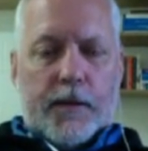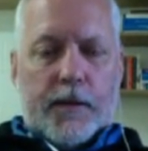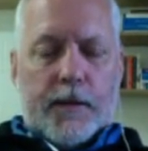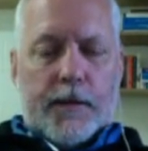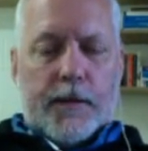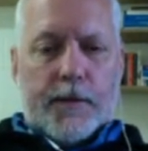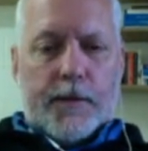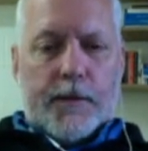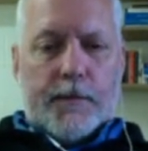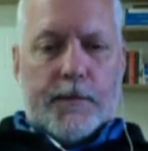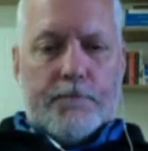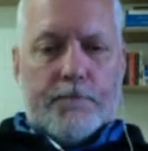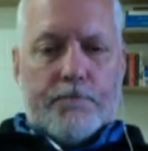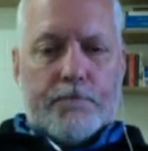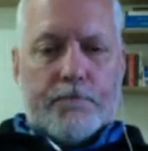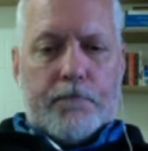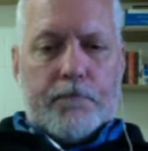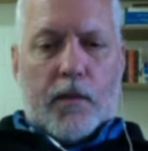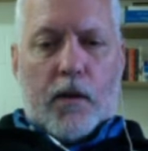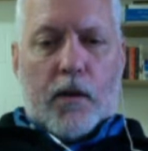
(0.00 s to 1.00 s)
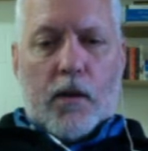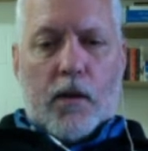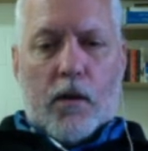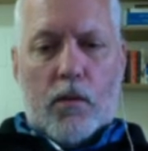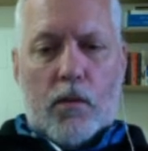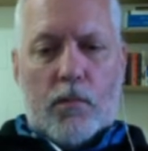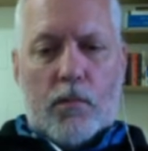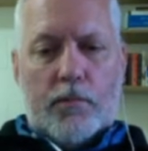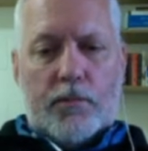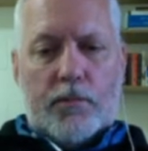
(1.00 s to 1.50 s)
um,
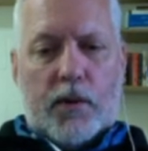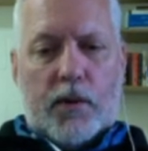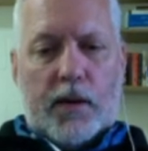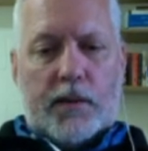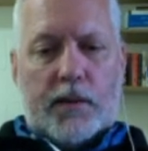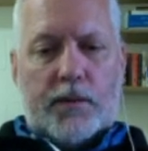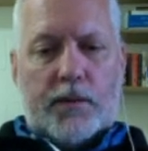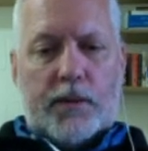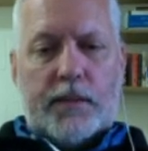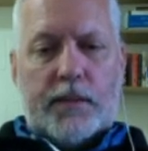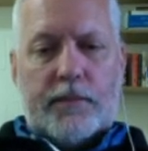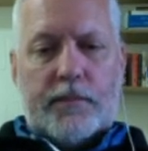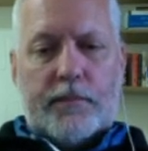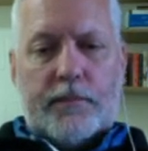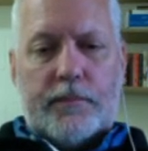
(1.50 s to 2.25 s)
home directory,